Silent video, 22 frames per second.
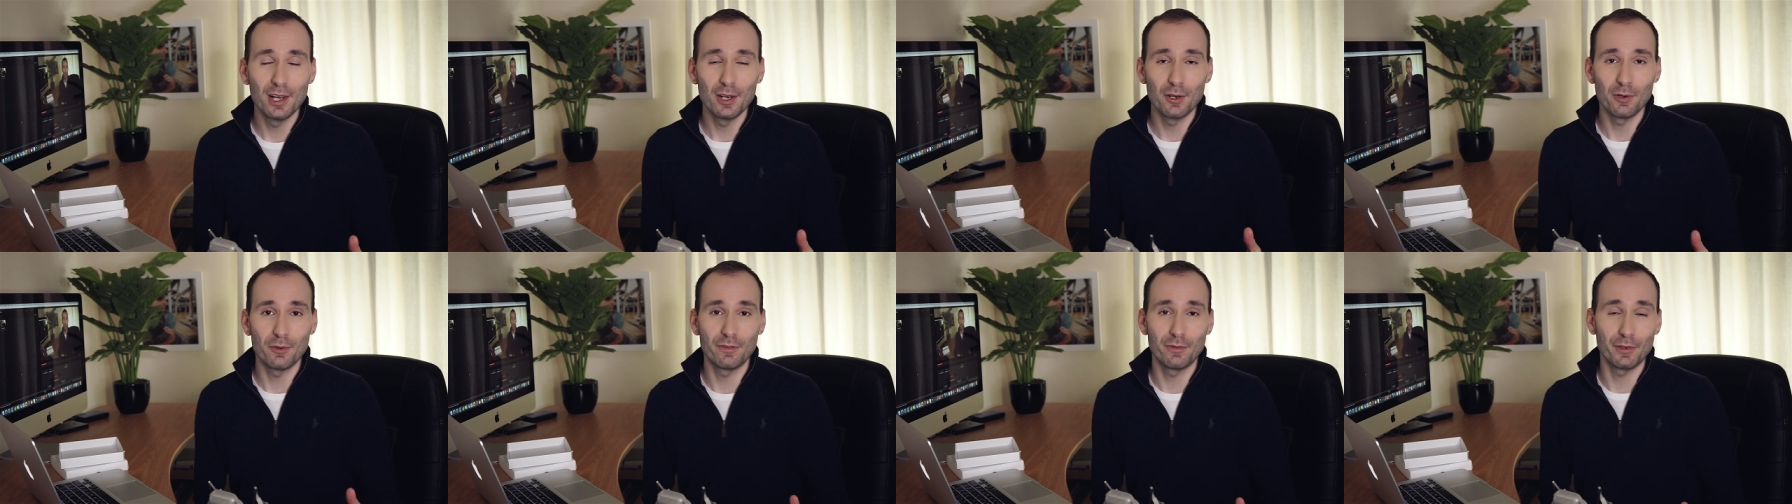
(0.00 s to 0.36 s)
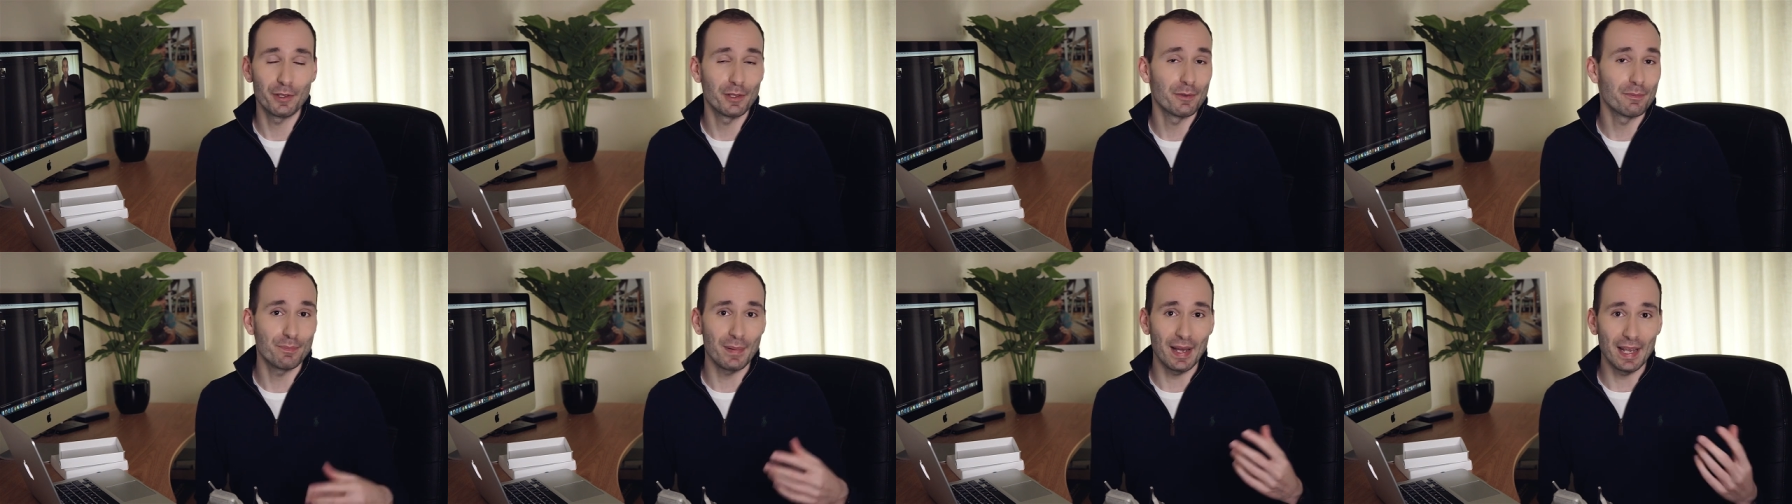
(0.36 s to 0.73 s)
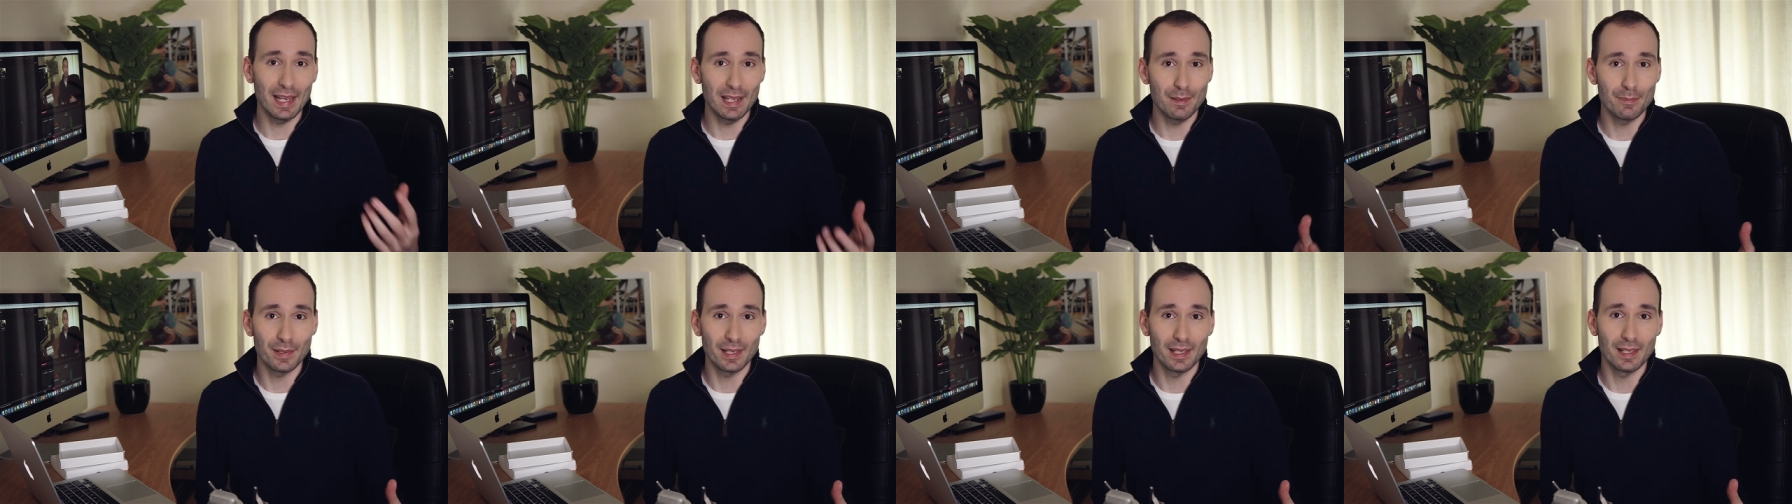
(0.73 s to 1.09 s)
for your
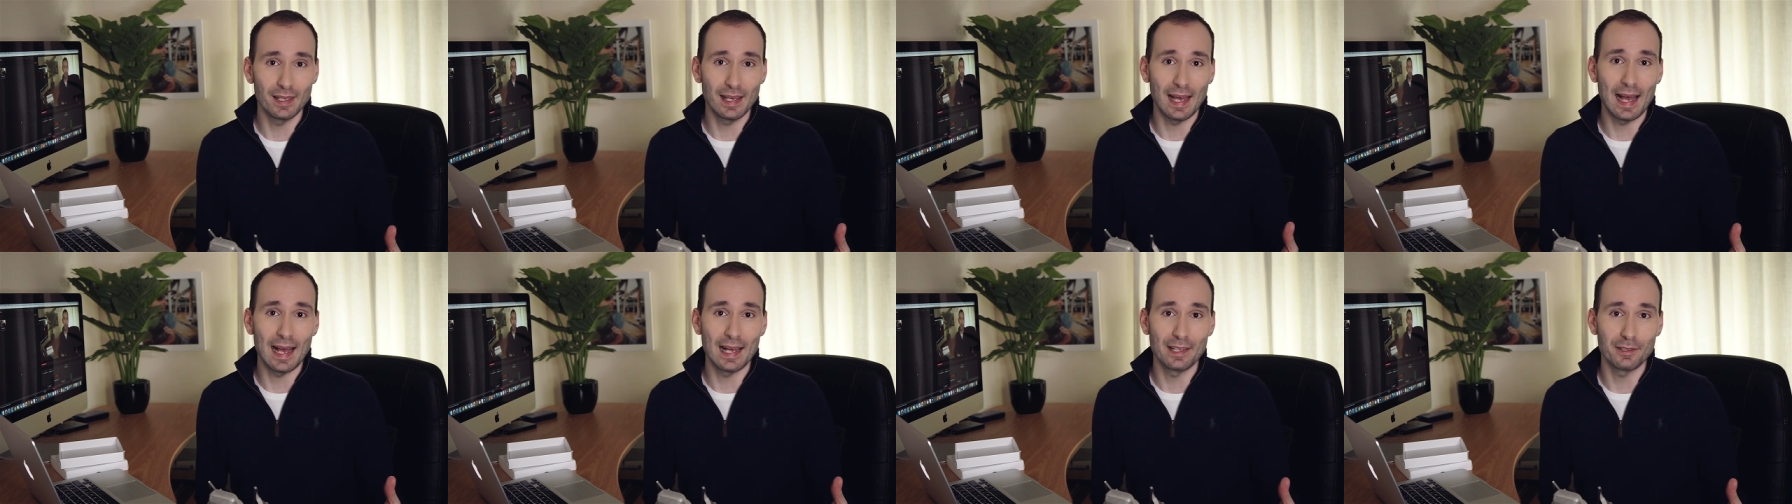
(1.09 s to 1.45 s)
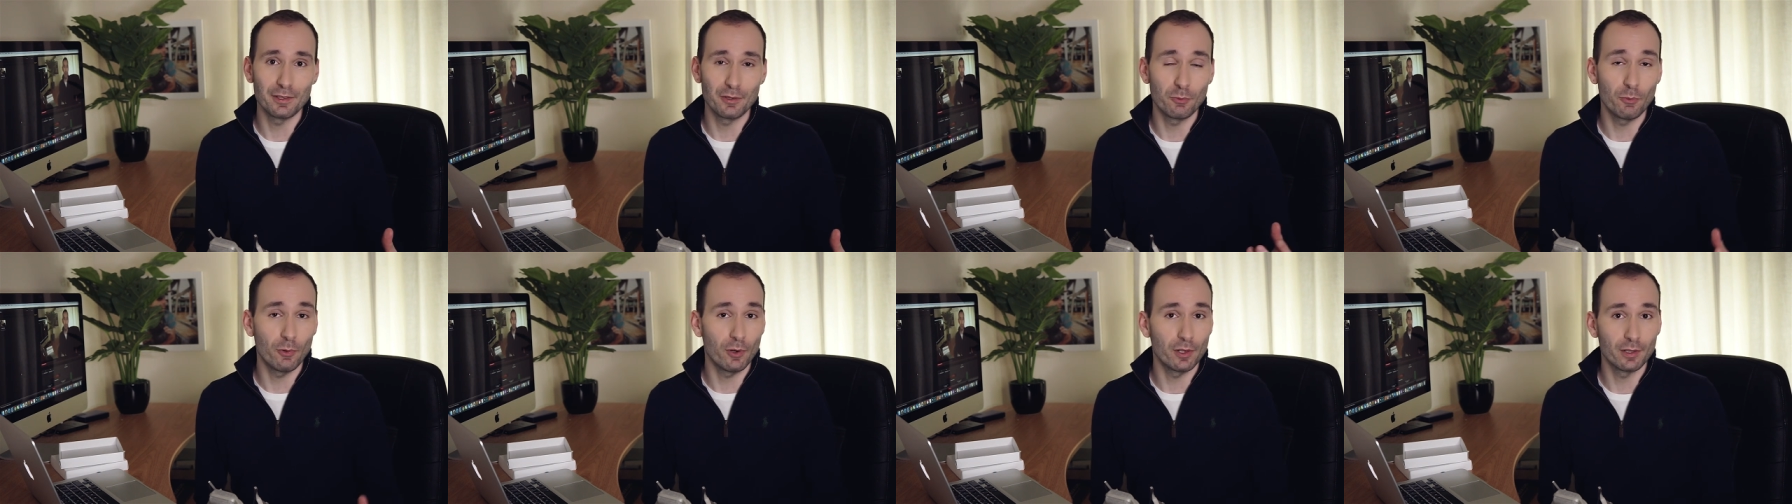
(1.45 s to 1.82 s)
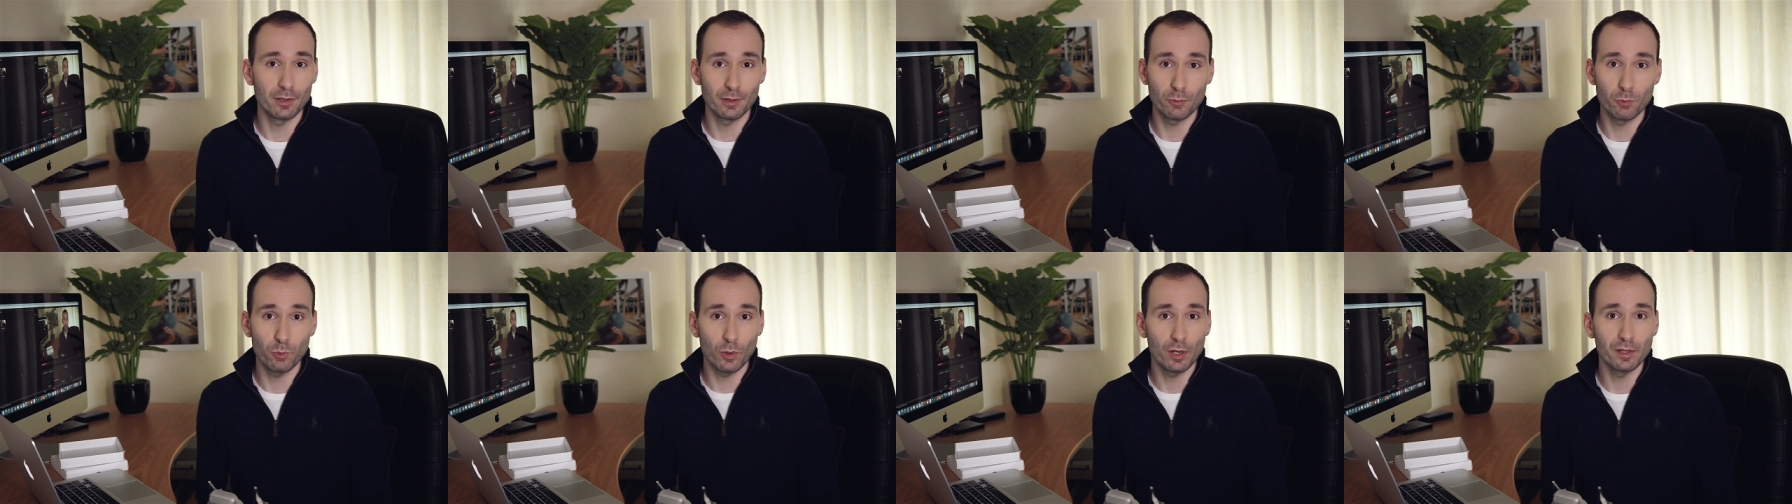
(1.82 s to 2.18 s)
baby and you
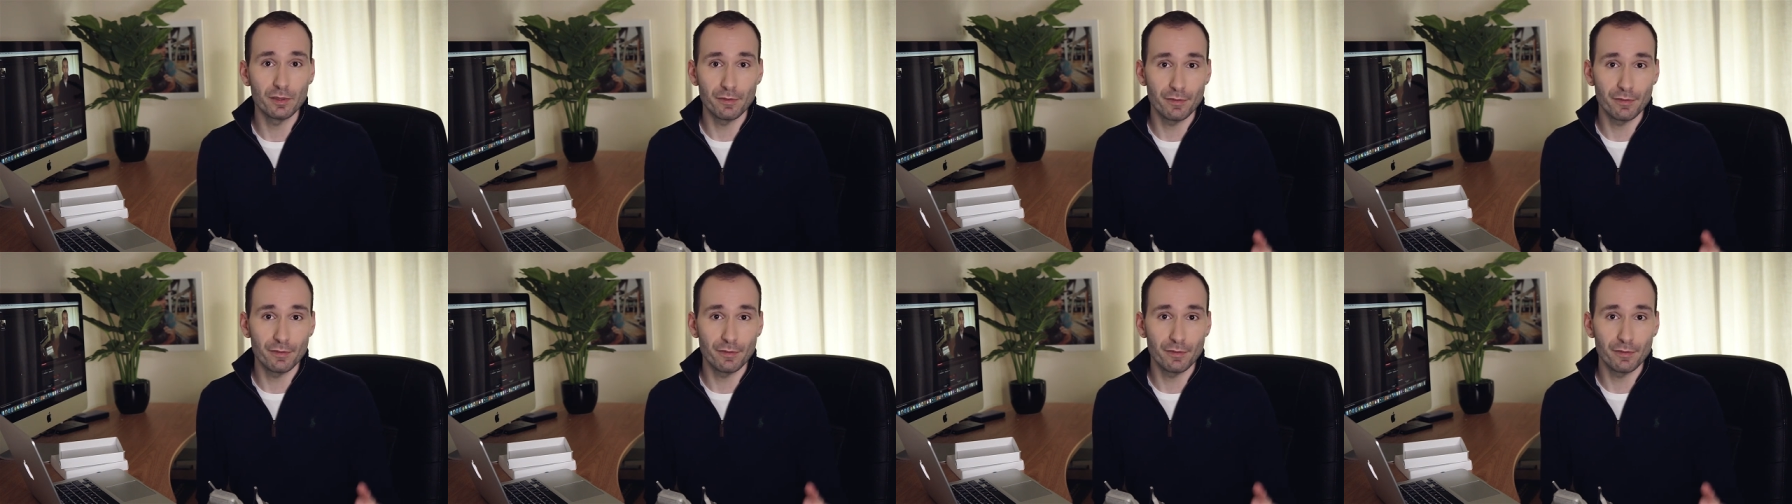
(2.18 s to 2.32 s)
want one